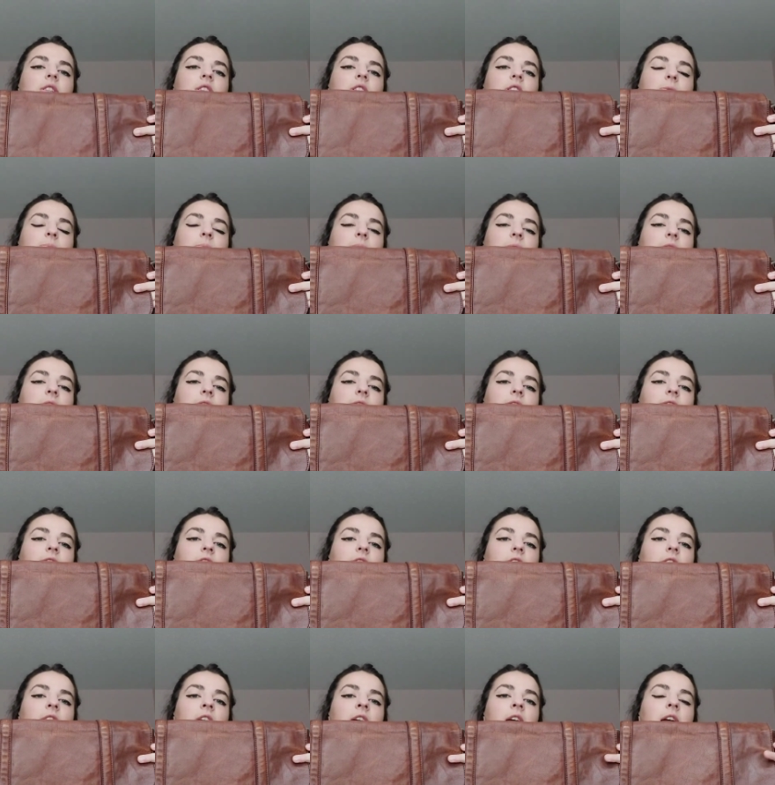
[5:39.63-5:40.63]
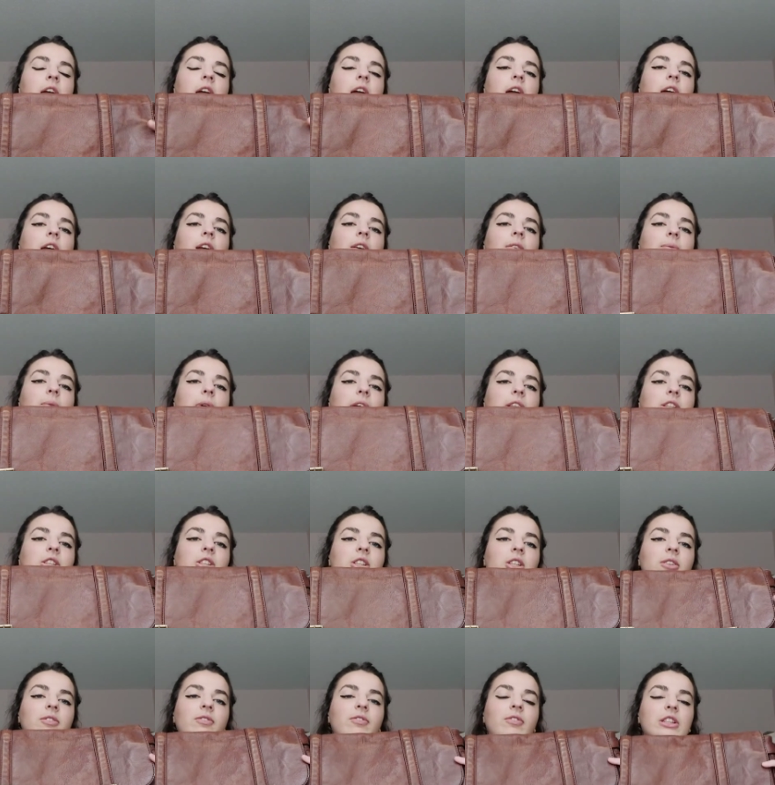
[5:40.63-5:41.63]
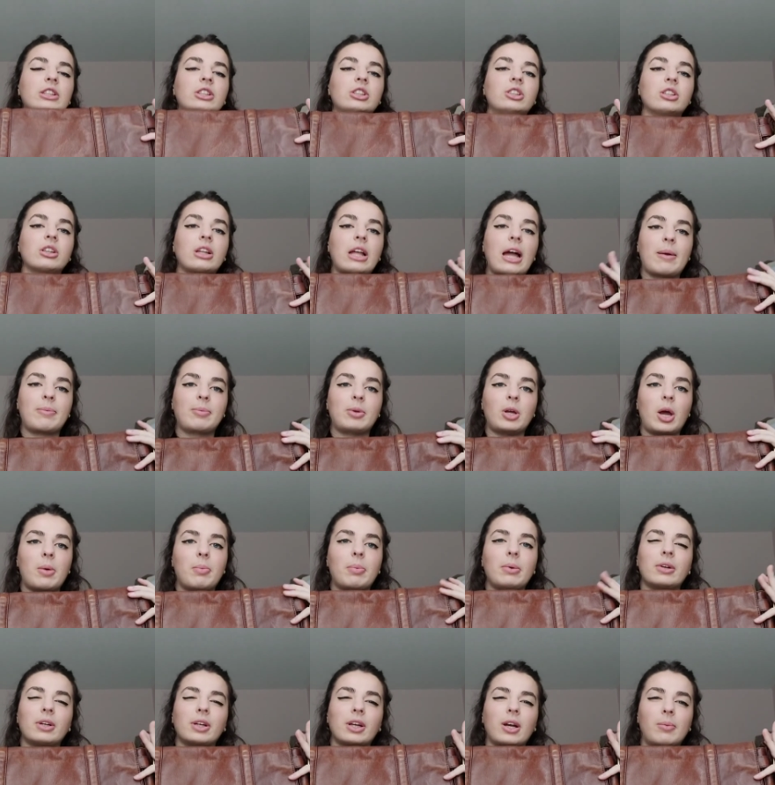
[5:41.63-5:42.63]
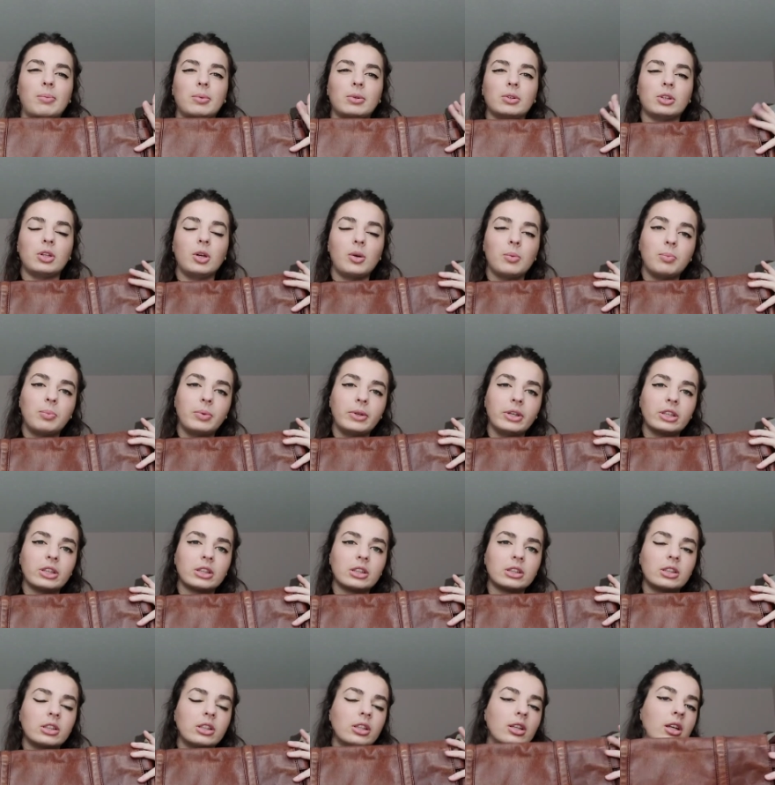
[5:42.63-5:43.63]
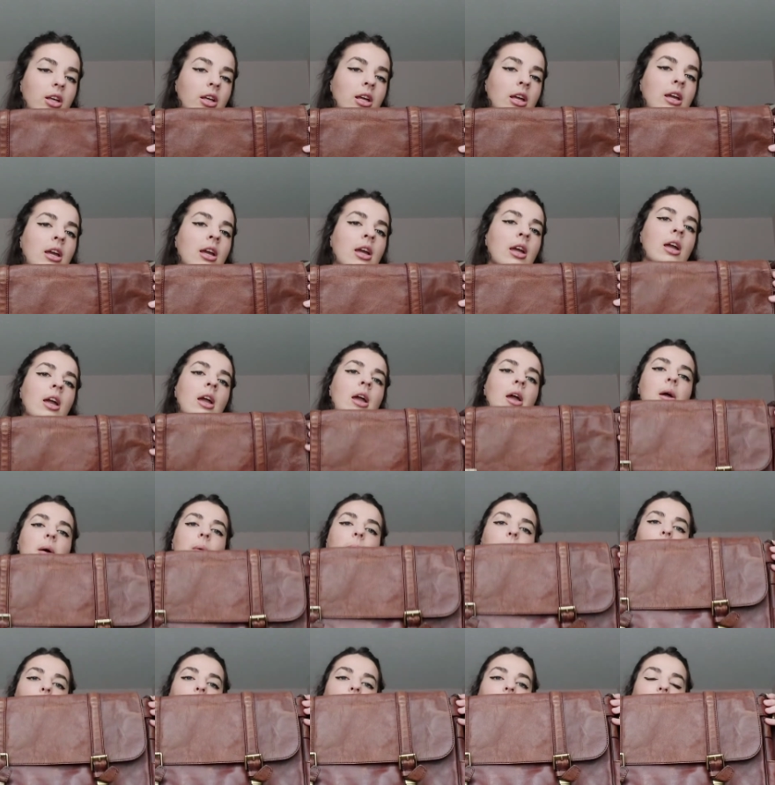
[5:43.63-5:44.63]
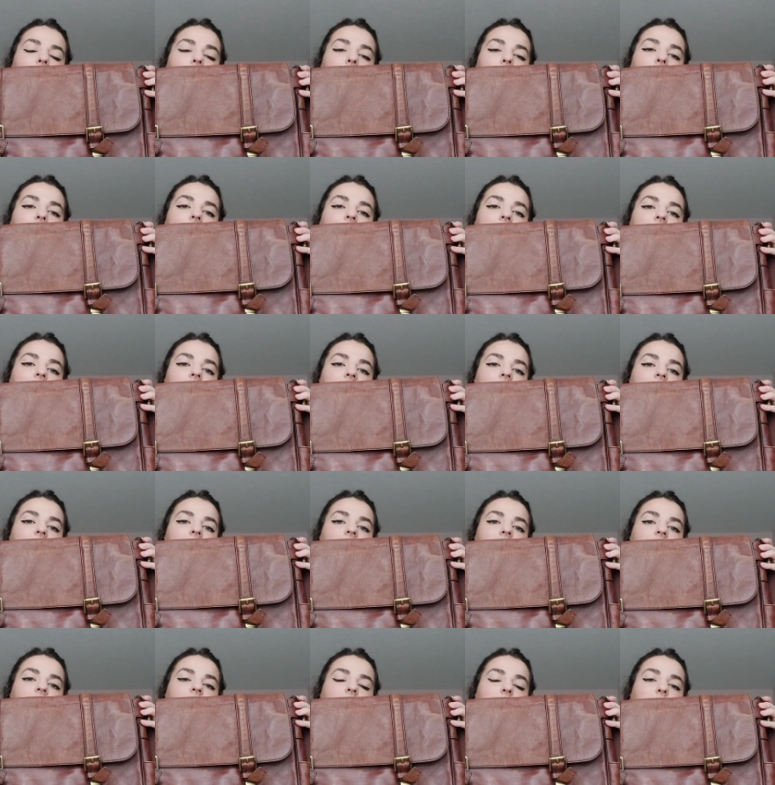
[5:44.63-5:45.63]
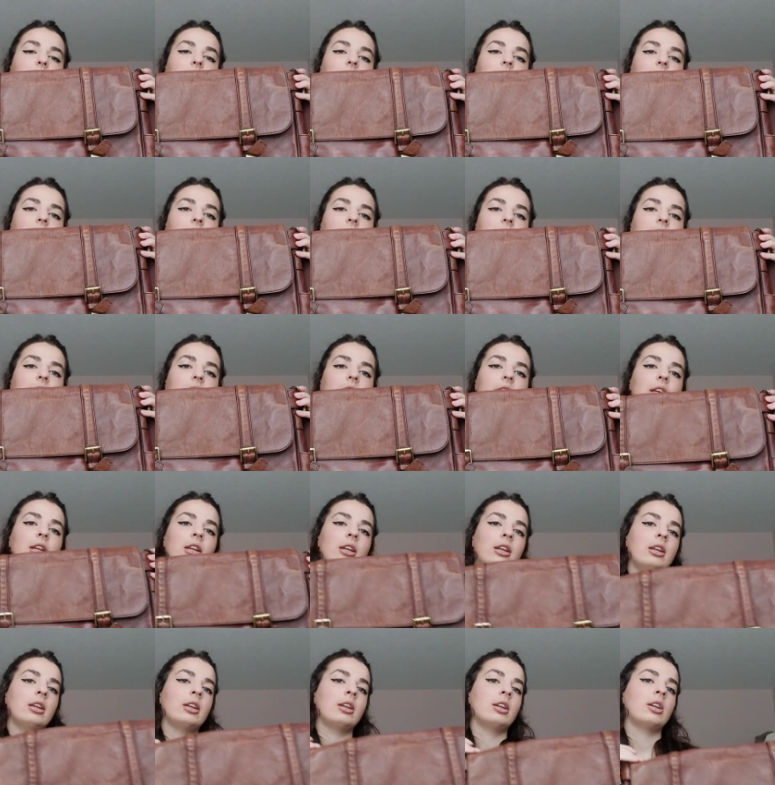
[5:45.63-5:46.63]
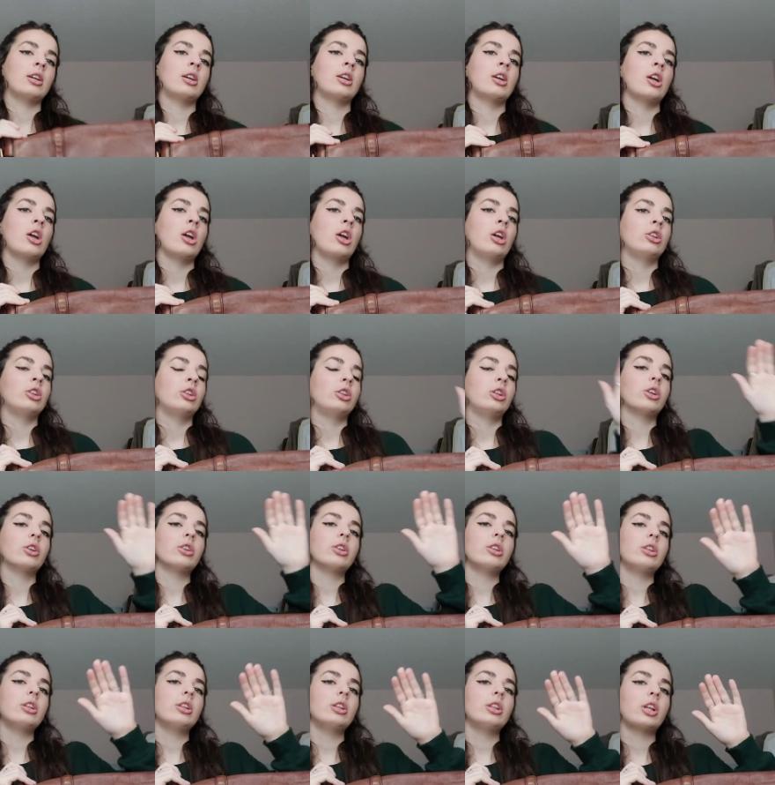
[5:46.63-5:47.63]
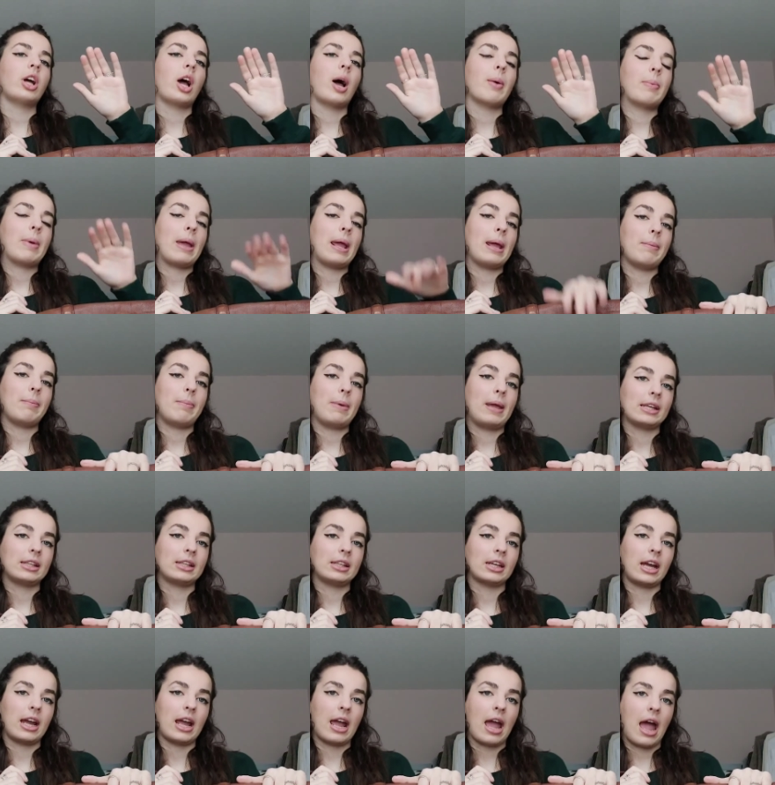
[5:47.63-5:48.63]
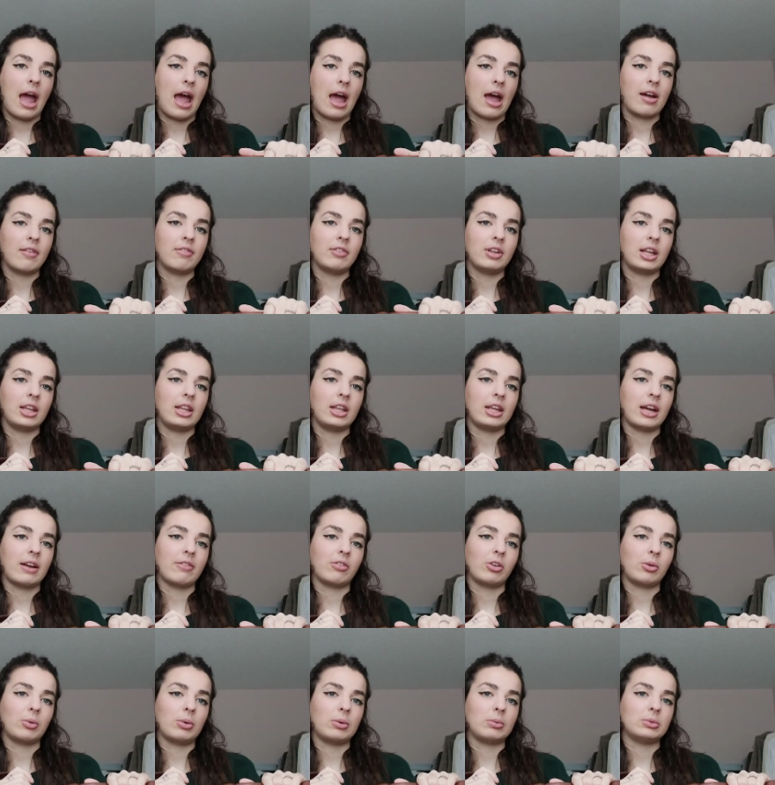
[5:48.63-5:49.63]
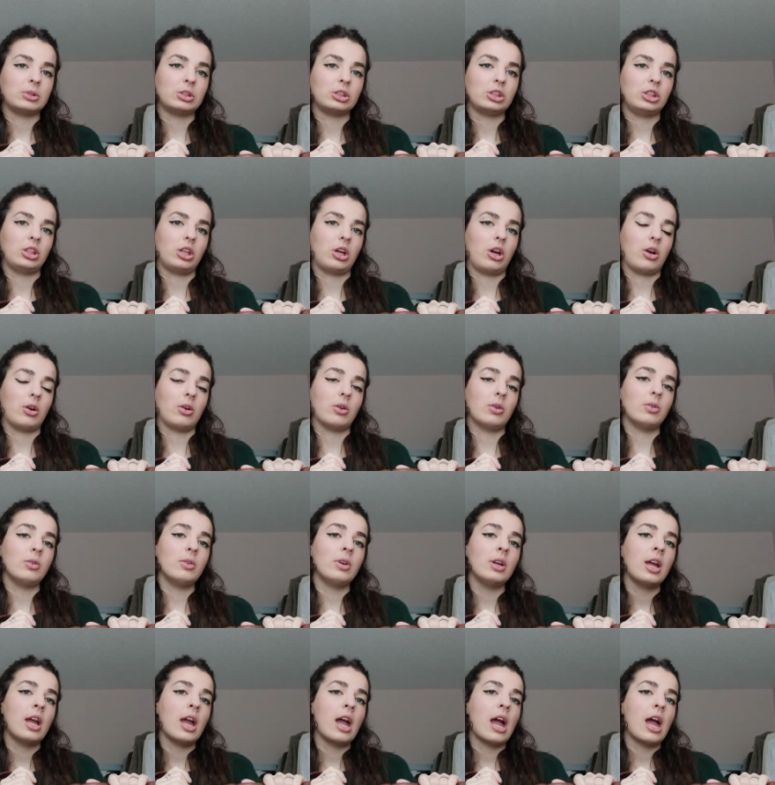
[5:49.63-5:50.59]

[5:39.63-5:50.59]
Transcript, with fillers: super comfy. can make sure it fits your laptop and a couple notebooks. But a bag like this is super handy. So those are the top eight bags I have that I think every woman should own.